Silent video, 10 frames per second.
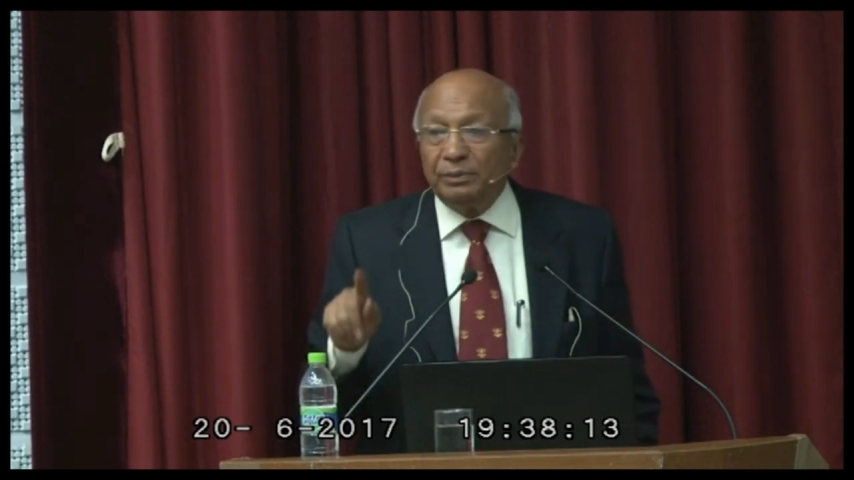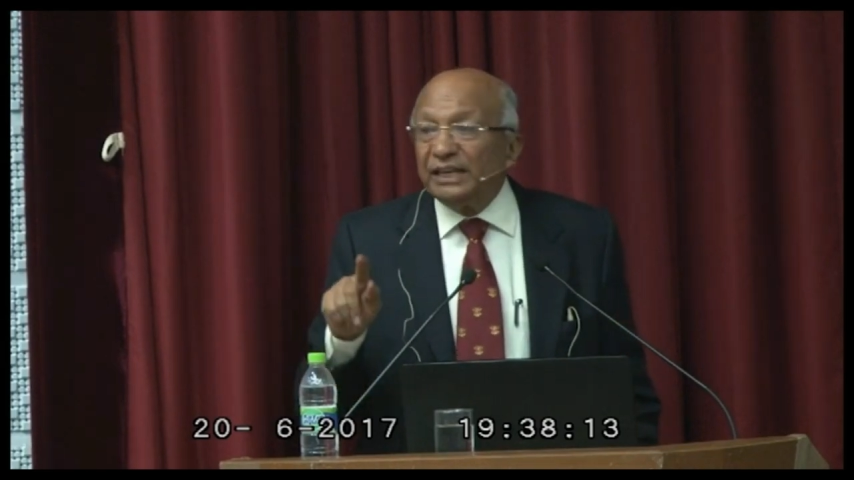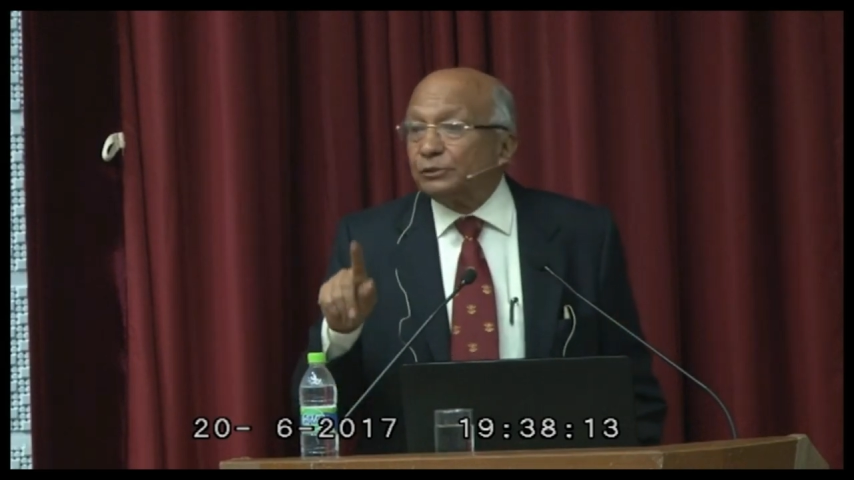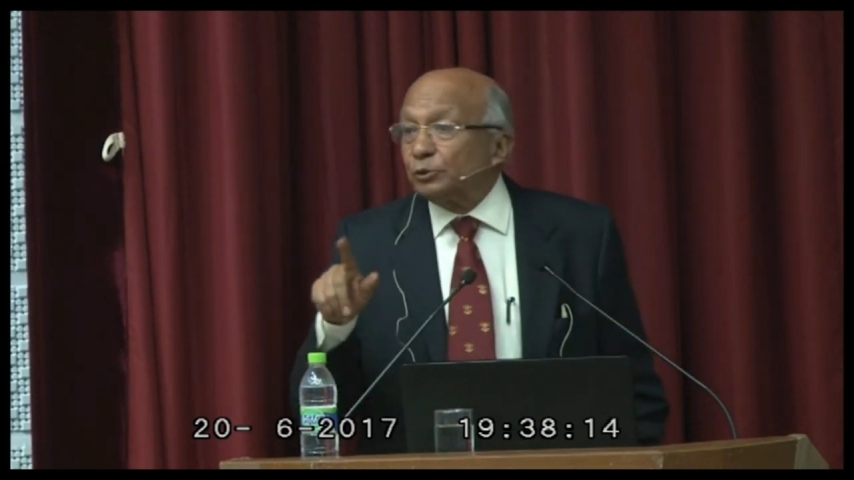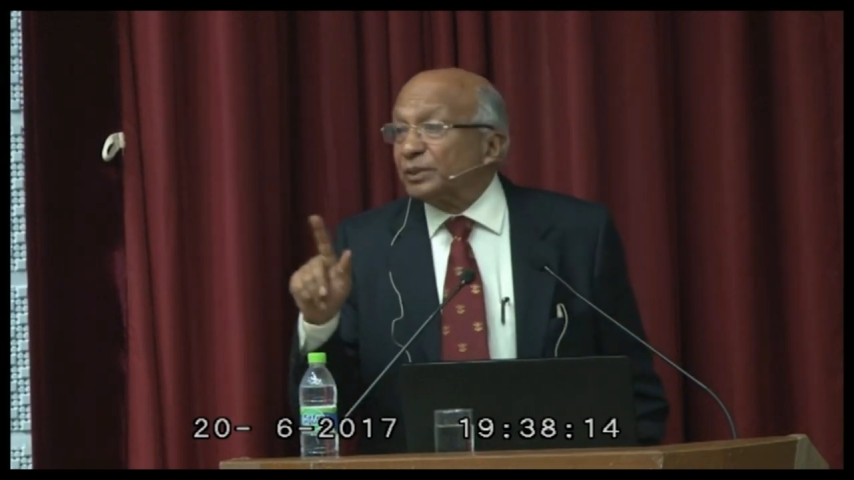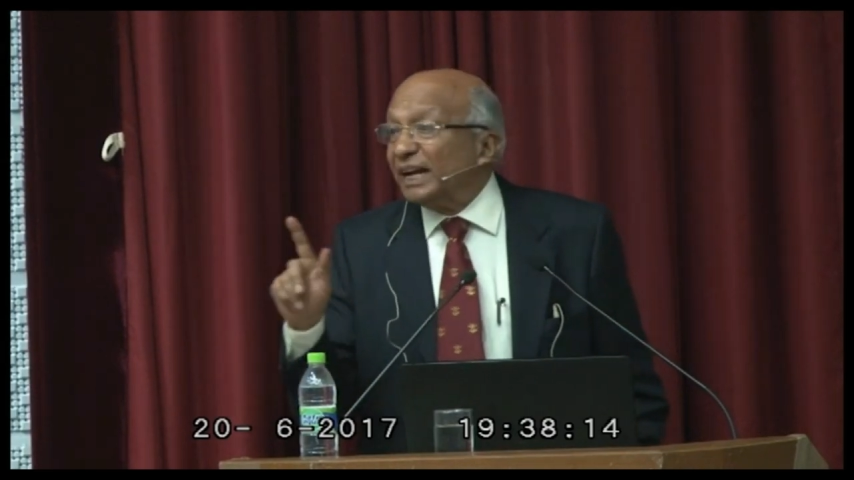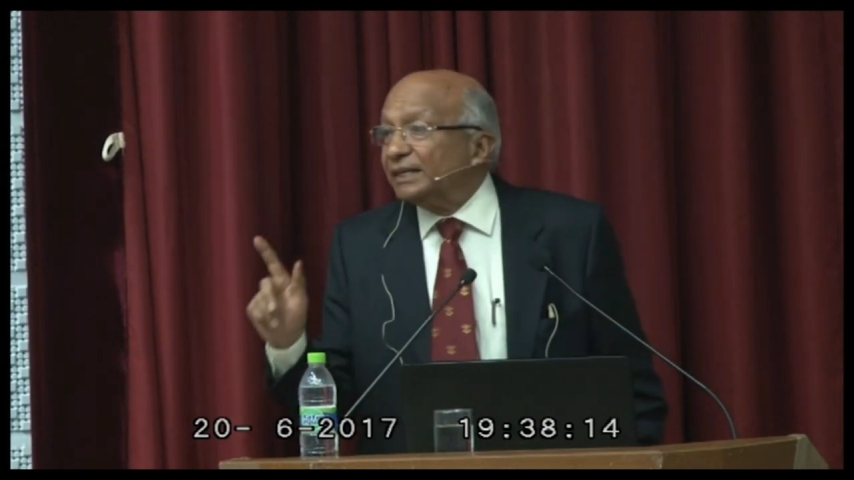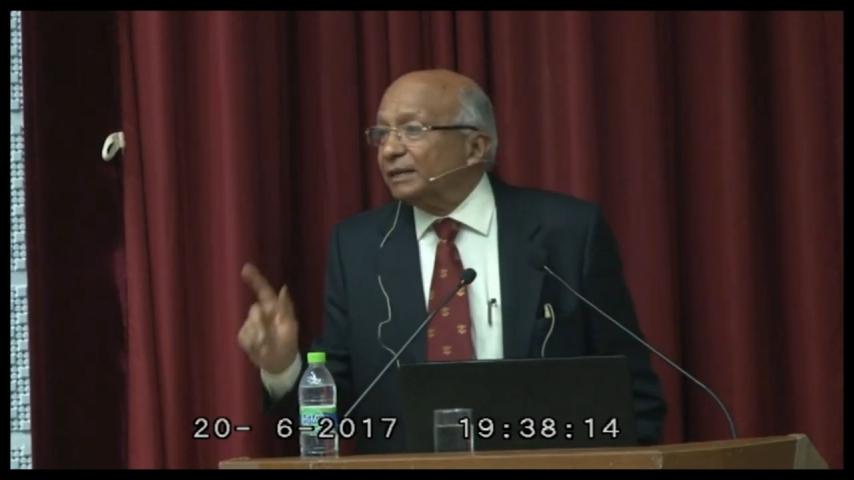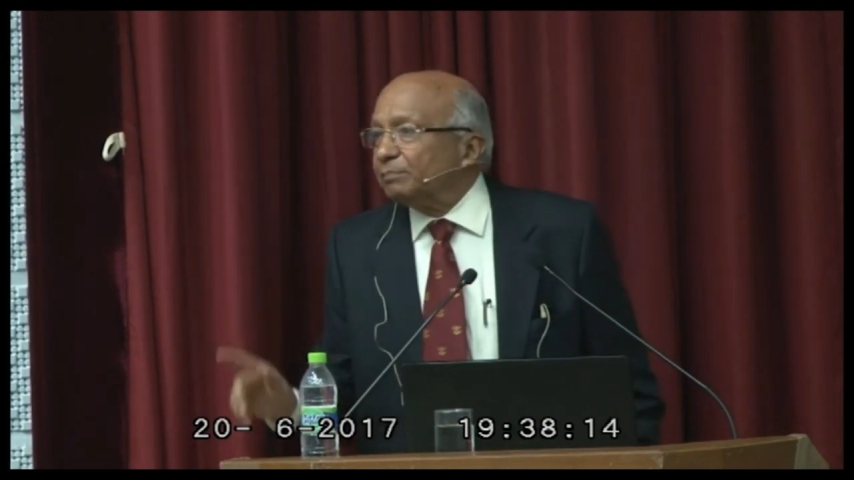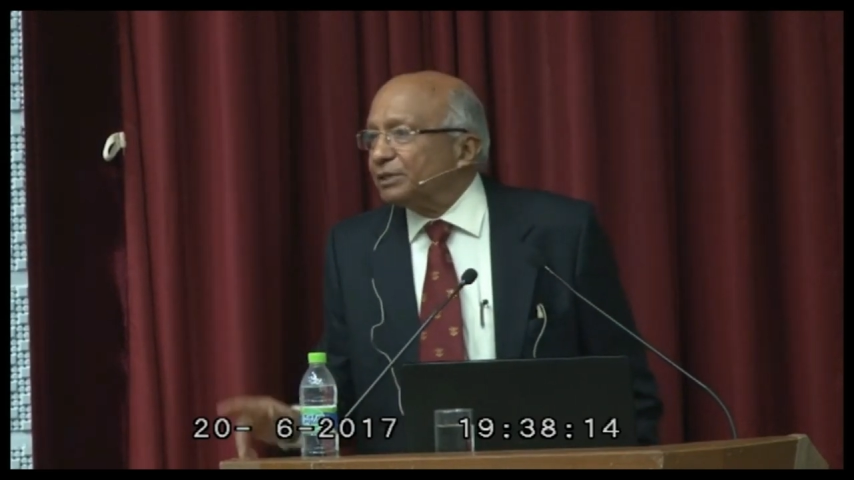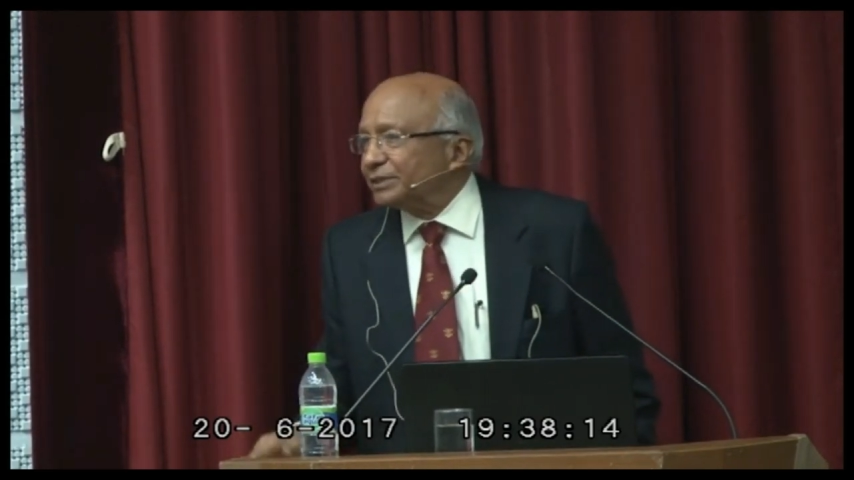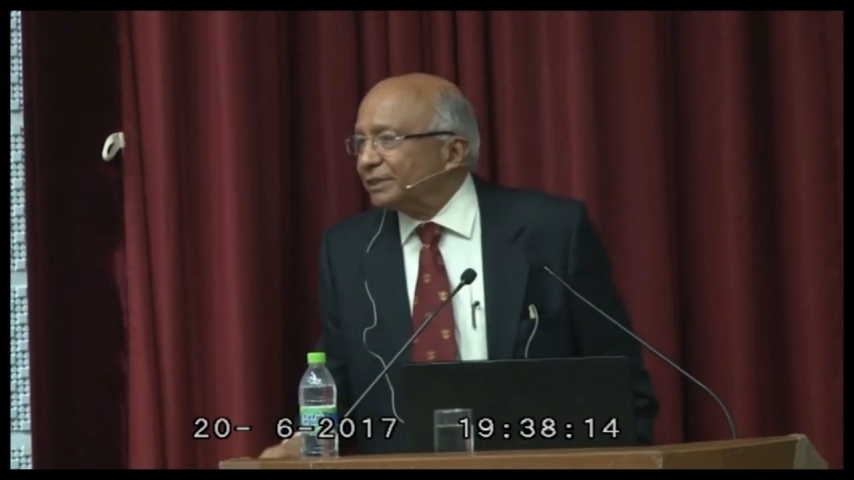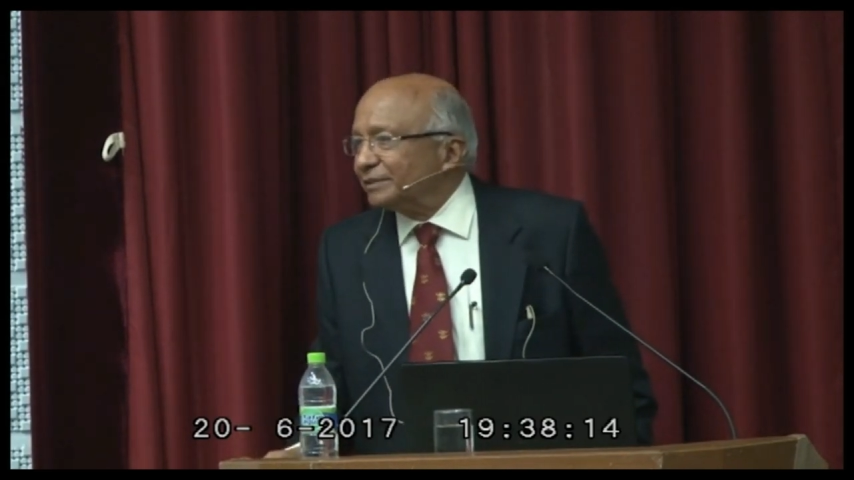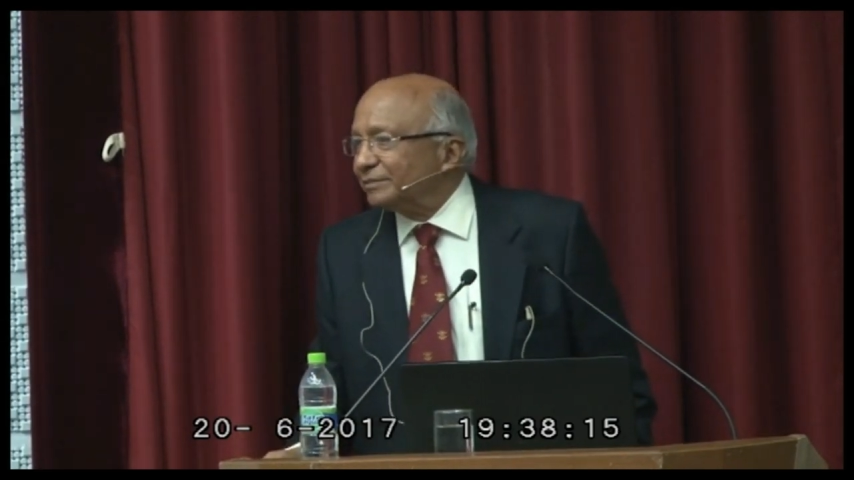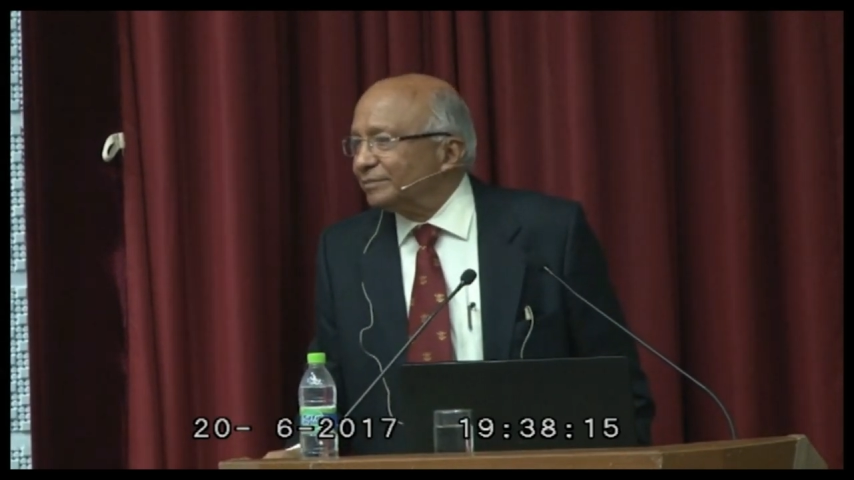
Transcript: be a society person,